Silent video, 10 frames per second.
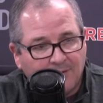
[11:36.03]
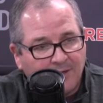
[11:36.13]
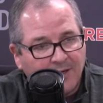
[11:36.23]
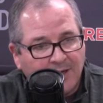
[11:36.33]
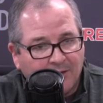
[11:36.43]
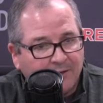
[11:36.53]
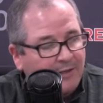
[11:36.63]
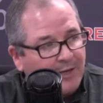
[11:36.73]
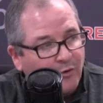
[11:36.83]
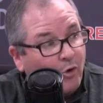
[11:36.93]
get on a
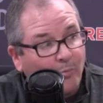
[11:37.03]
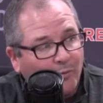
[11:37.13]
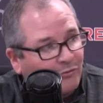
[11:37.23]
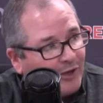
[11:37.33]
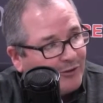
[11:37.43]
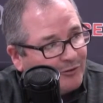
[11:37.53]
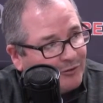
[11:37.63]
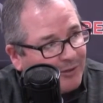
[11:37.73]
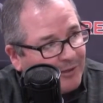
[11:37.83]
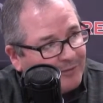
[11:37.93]
kind of normal
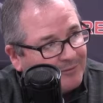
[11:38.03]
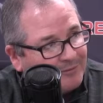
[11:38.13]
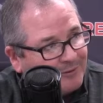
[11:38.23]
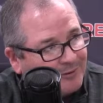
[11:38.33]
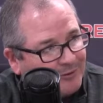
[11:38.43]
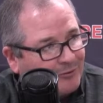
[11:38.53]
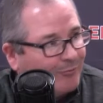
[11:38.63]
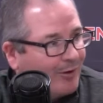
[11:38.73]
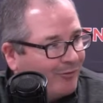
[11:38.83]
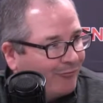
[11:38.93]
schedule, right? Because the
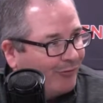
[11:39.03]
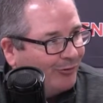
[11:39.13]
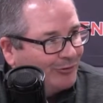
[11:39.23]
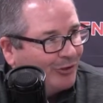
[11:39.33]
weather throws you